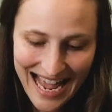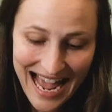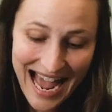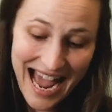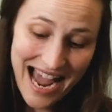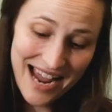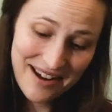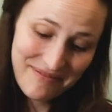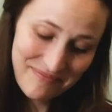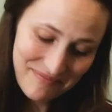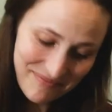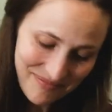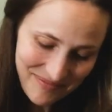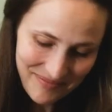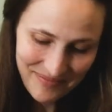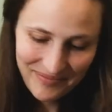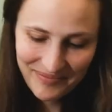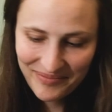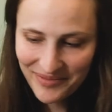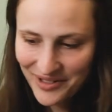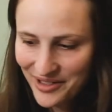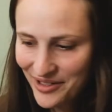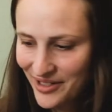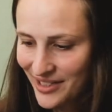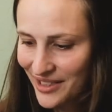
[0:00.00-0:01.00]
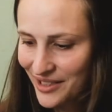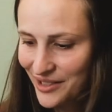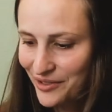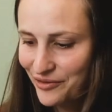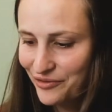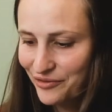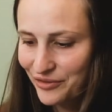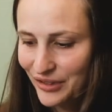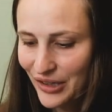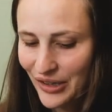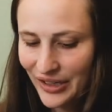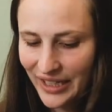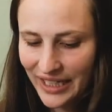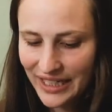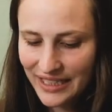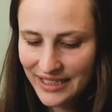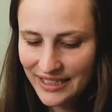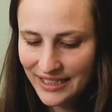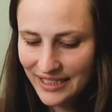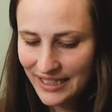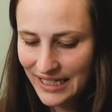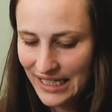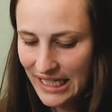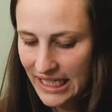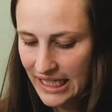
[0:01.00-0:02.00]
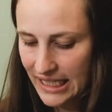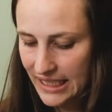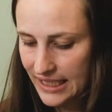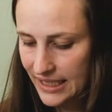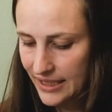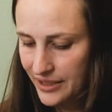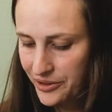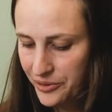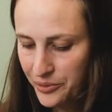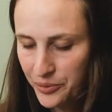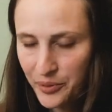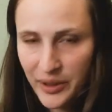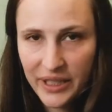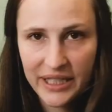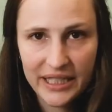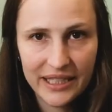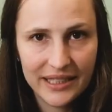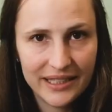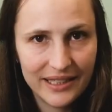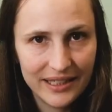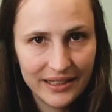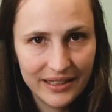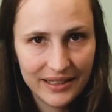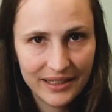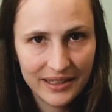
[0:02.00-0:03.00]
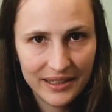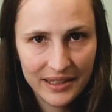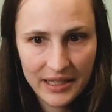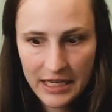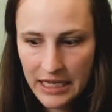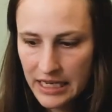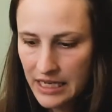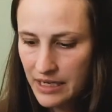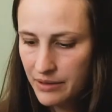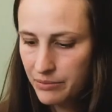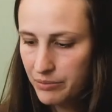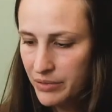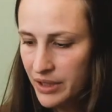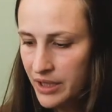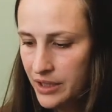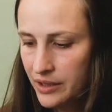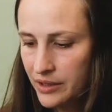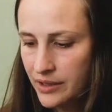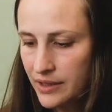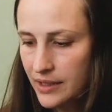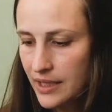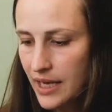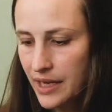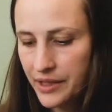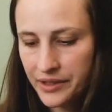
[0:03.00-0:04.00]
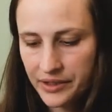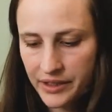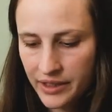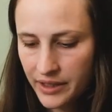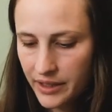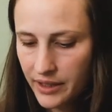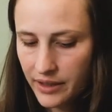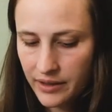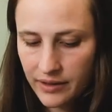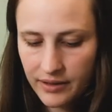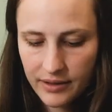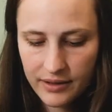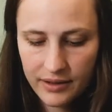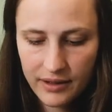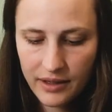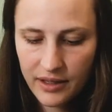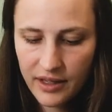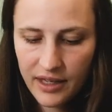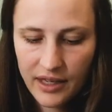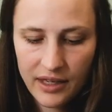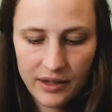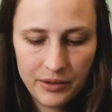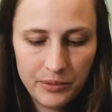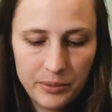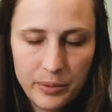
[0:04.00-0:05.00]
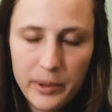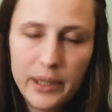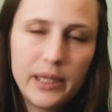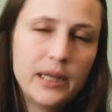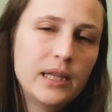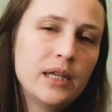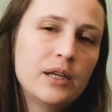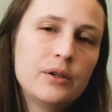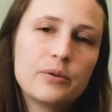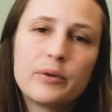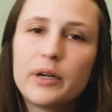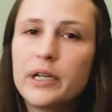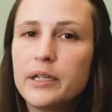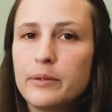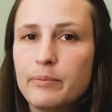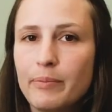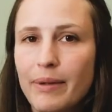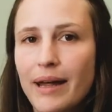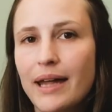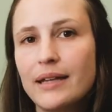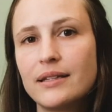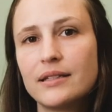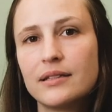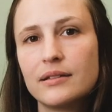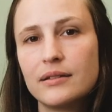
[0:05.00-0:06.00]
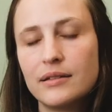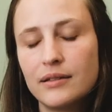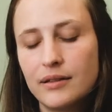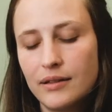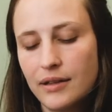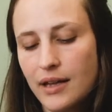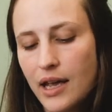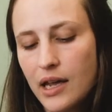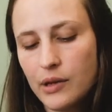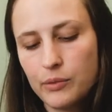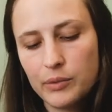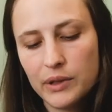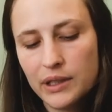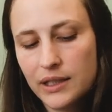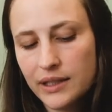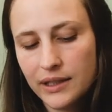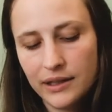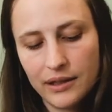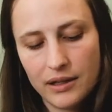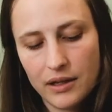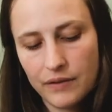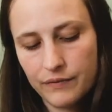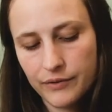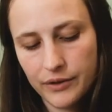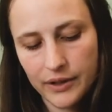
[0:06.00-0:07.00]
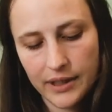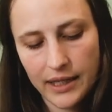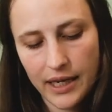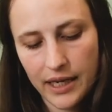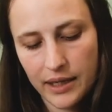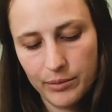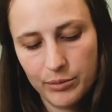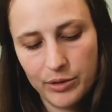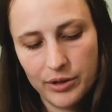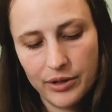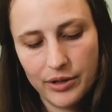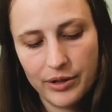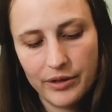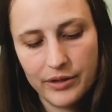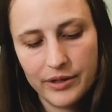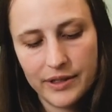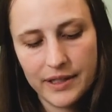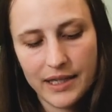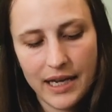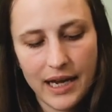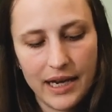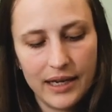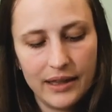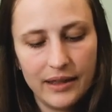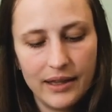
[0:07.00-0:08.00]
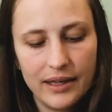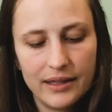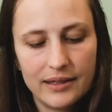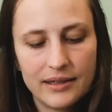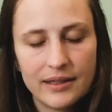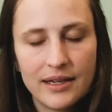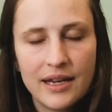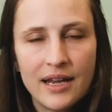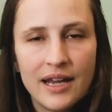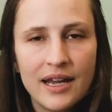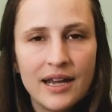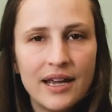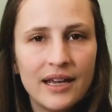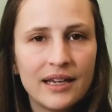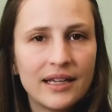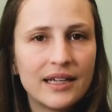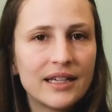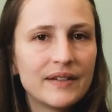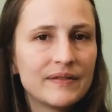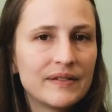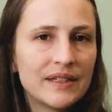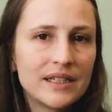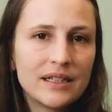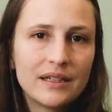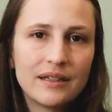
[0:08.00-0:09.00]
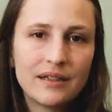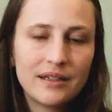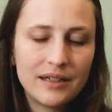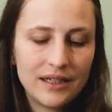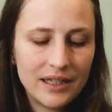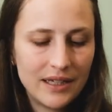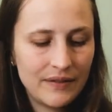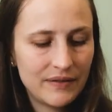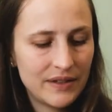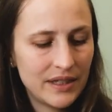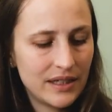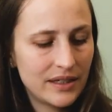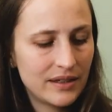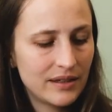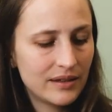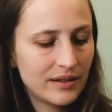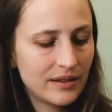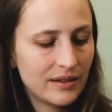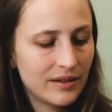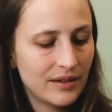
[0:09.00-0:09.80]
I'm going to frog it and reknit it because I think it's a really great pattern. I really love the cable on the side that gives it